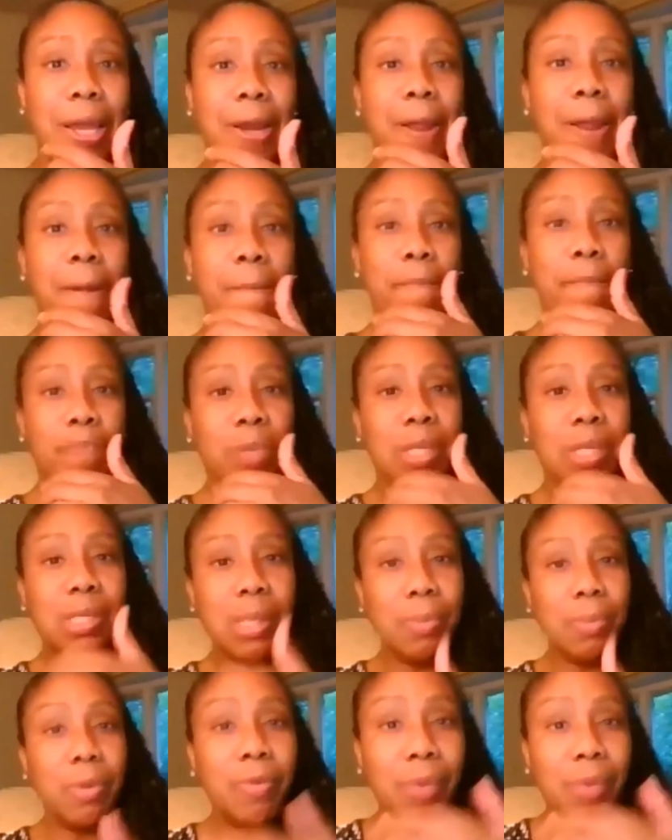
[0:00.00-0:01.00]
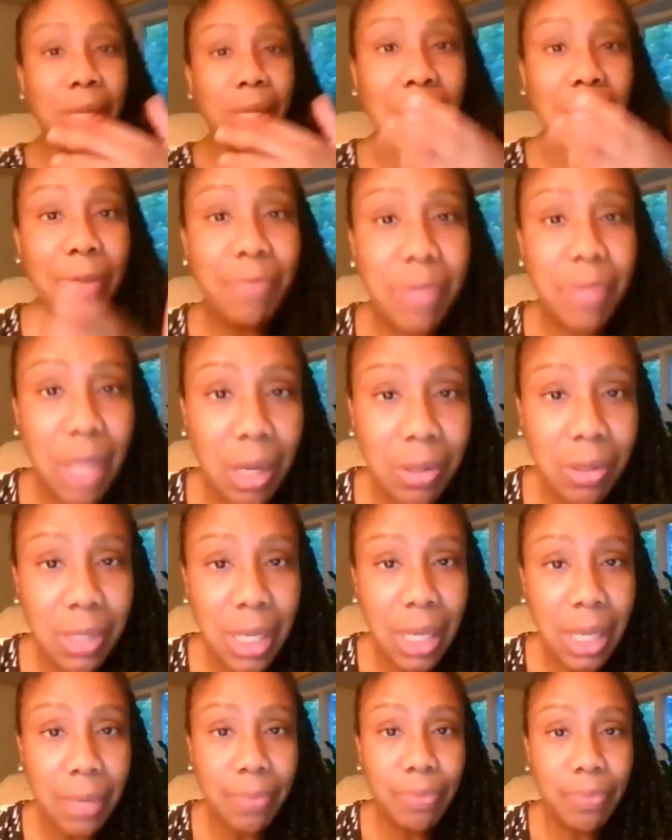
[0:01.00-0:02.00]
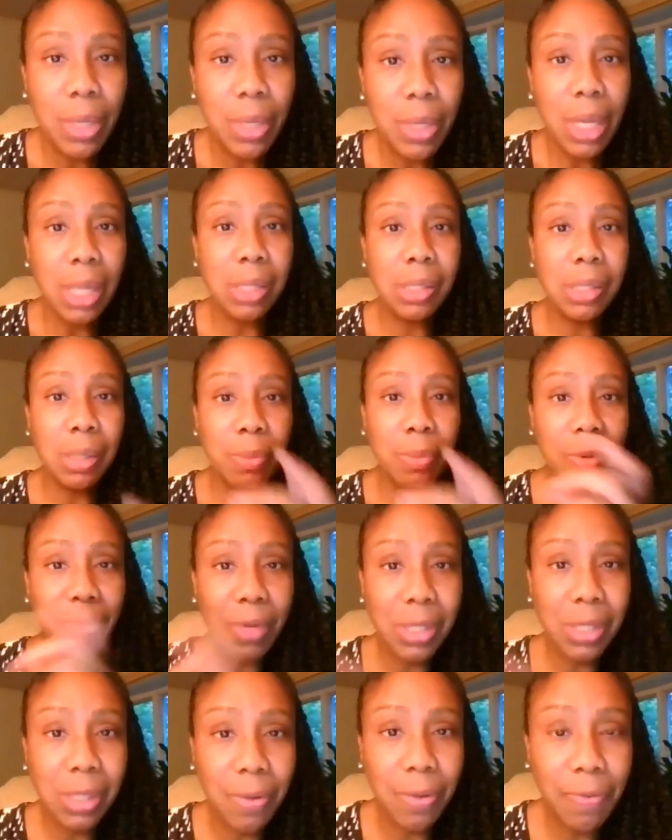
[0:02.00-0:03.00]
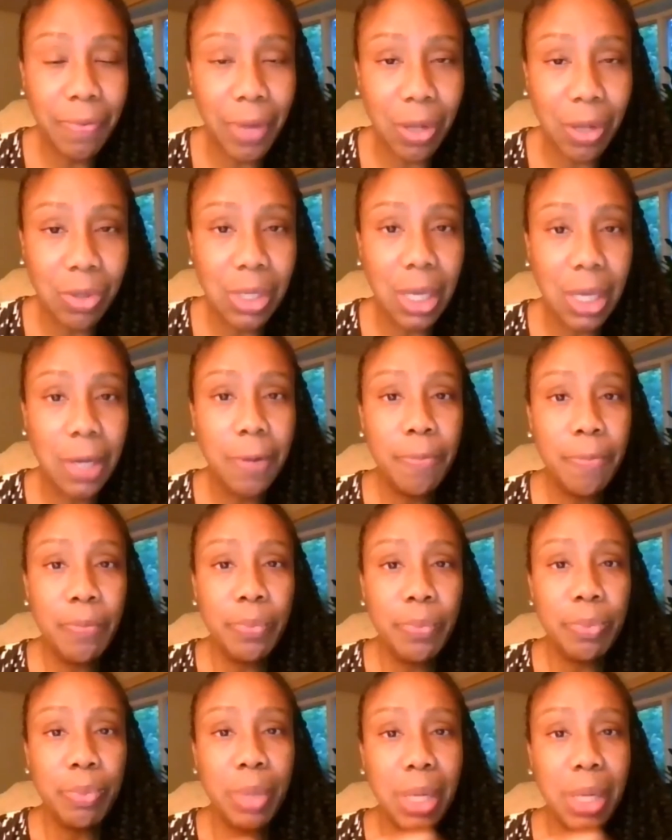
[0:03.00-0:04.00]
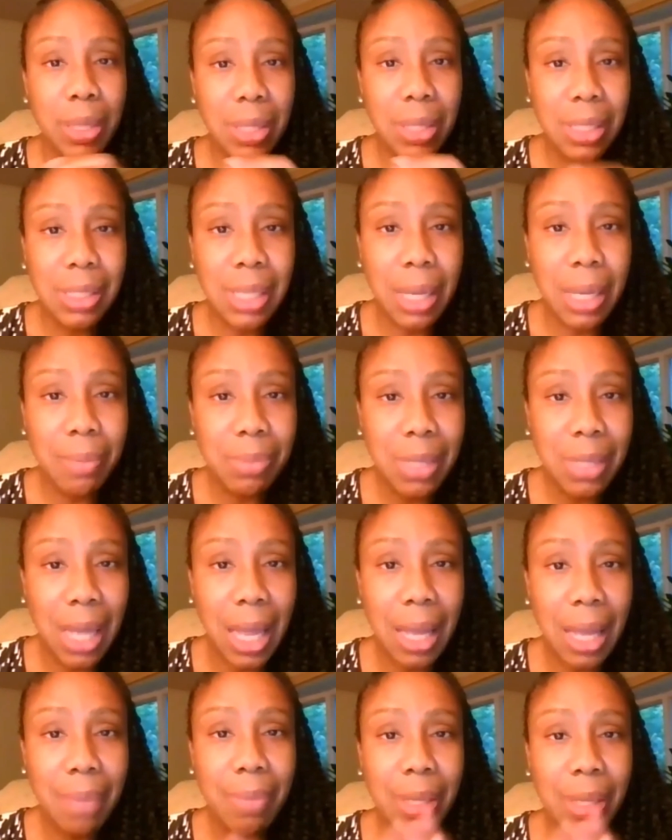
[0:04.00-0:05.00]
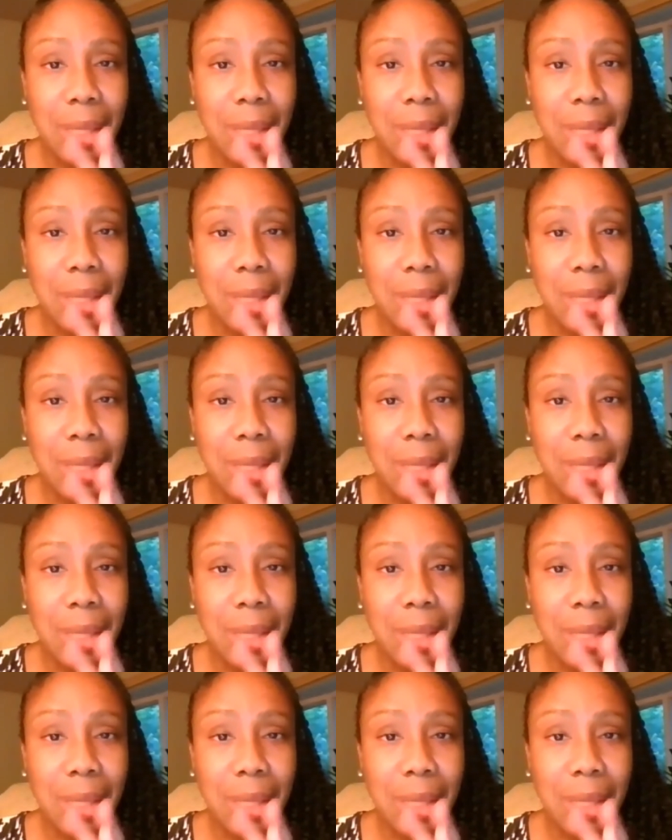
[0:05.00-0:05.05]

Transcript: it some of us have dealt it and some of us have felt it. But at the same time,